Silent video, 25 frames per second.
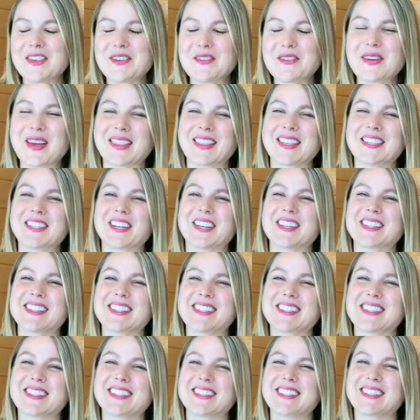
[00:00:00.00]
You get the
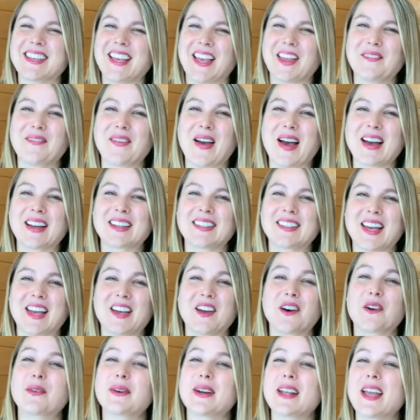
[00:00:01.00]
gist. In fact, I
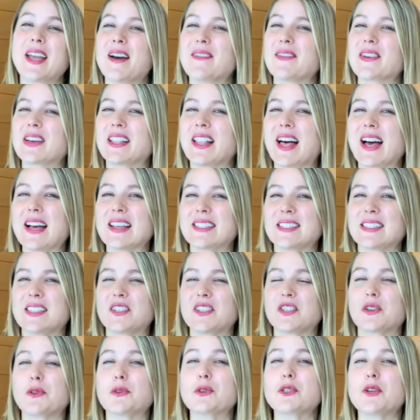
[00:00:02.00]
already have a class
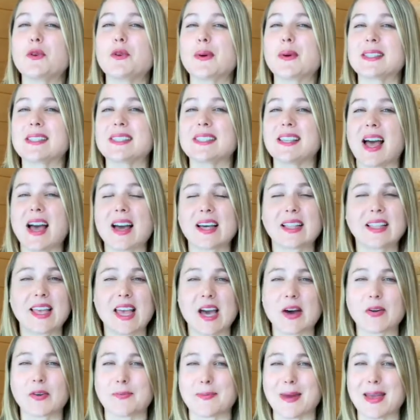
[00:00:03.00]
that shows you exactly
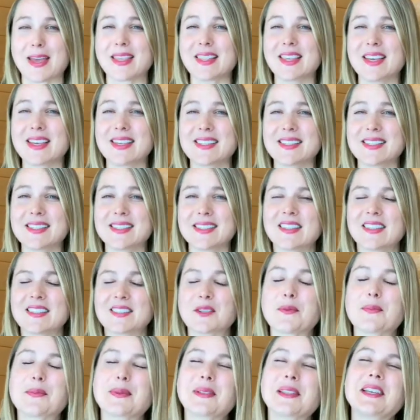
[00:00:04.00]
how to make these,
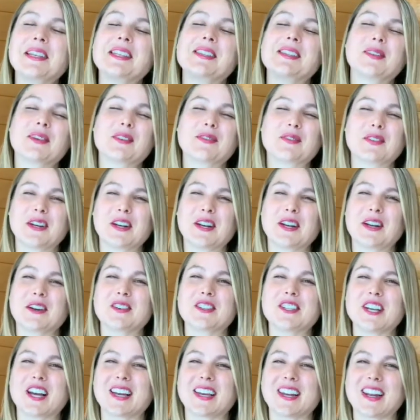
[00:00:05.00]
so please feel free to go
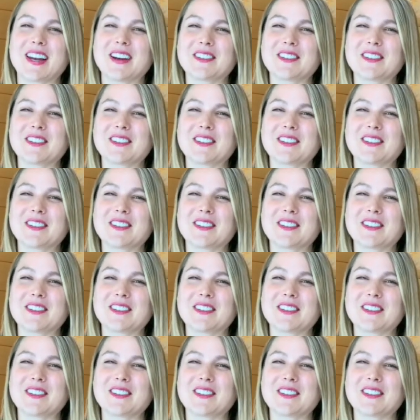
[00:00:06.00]
check it